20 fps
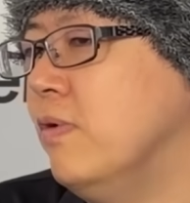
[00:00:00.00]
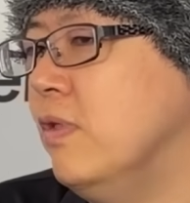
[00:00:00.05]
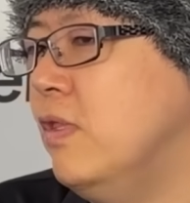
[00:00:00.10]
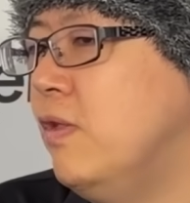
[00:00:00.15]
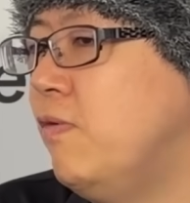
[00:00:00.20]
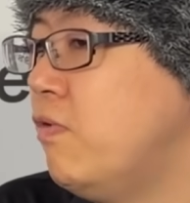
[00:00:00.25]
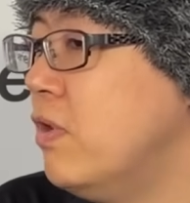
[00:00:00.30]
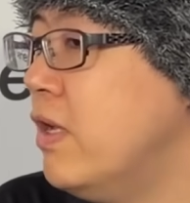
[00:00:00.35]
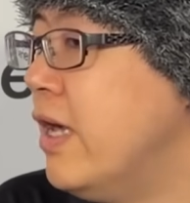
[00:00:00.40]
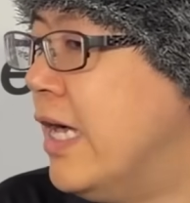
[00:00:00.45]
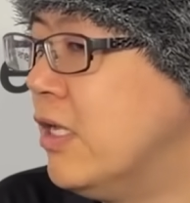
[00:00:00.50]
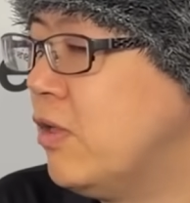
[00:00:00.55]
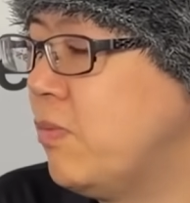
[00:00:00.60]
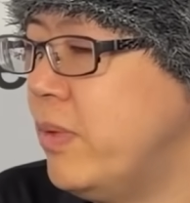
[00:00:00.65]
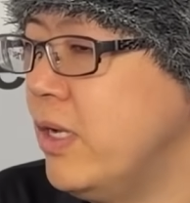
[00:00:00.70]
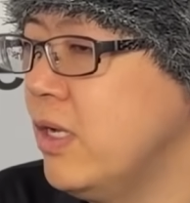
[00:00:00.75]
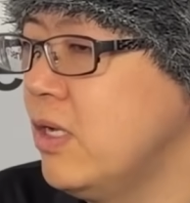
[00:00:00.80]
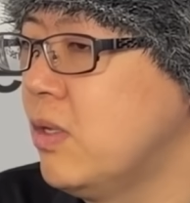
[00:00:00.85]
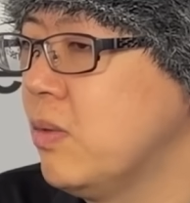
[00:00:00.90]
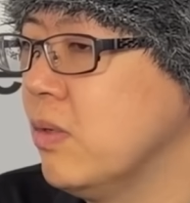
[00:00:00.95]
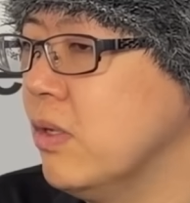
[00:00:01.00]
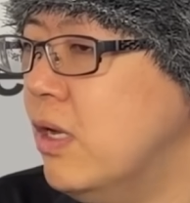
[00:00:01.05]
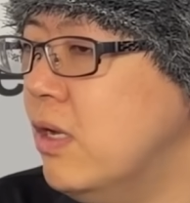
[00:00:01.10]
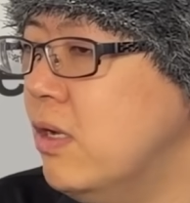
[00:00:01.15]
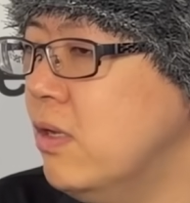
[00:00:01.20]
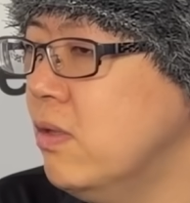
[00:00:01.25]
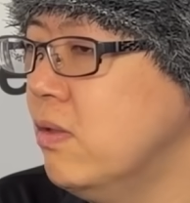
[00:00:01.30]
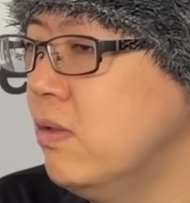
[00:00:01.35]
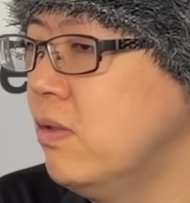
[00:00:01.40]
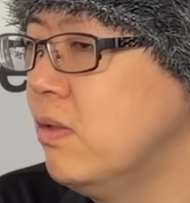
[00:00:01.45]
different aspects,
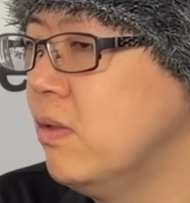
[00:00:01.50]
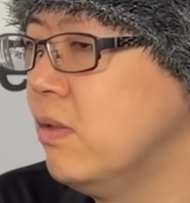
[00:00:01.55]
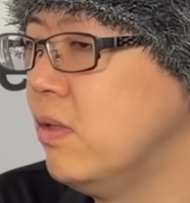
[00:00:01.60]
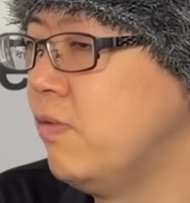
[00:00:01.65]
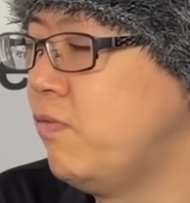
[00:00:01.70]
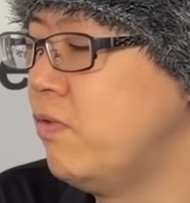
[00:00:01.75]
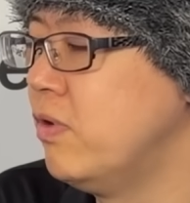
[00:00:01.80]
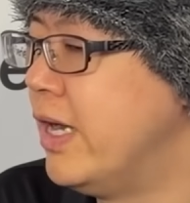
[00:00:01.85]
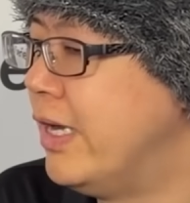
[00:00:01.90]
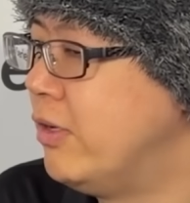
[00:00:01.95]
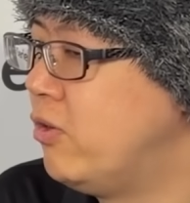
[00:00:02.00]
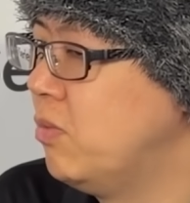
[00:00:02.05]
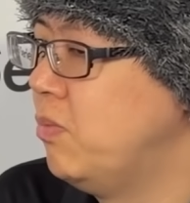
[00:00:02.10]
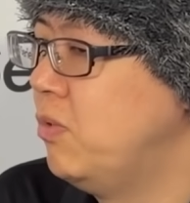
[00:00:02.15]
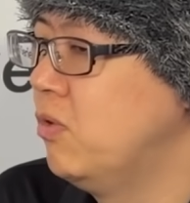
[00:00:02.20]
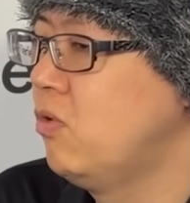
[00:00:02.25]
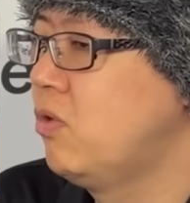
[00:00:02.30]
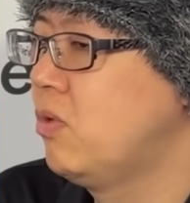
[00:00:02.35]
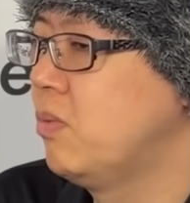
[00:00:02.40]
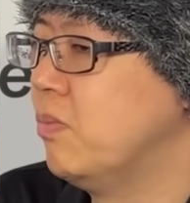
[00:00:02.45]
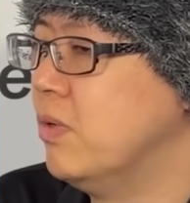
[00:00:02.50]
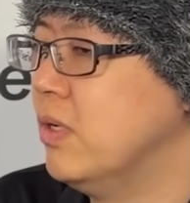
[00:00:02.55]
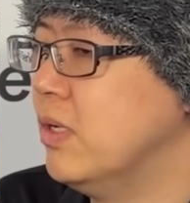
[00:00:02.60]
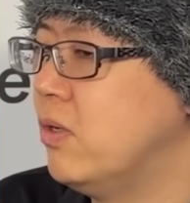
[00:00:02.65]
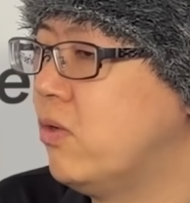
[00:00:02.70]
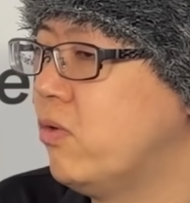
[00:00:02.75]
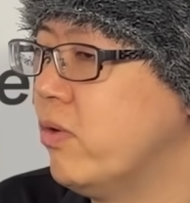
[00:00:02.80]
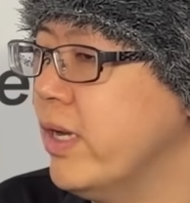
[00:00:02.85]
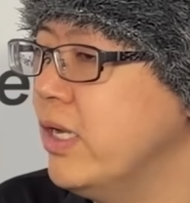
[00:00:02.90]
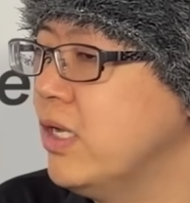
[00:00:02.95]
all different attributes,
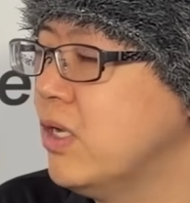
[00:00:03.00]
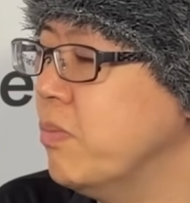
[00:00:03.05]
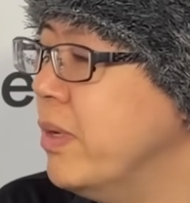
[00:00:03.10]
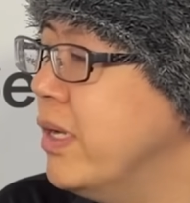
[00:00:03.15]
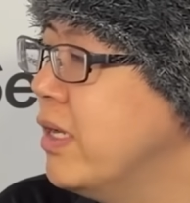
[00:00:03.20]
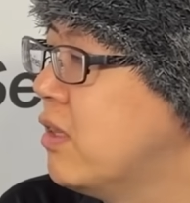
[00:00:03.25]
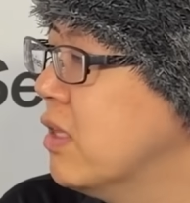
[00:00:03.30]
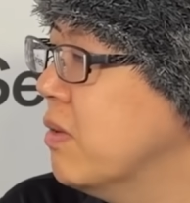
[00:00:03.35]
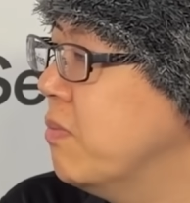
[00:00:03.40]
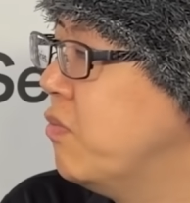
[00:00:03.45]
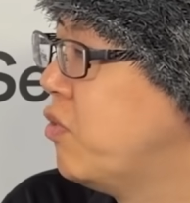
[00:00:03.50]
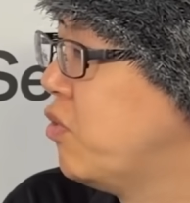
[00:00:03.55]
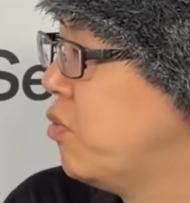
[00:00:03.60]
but trying to make them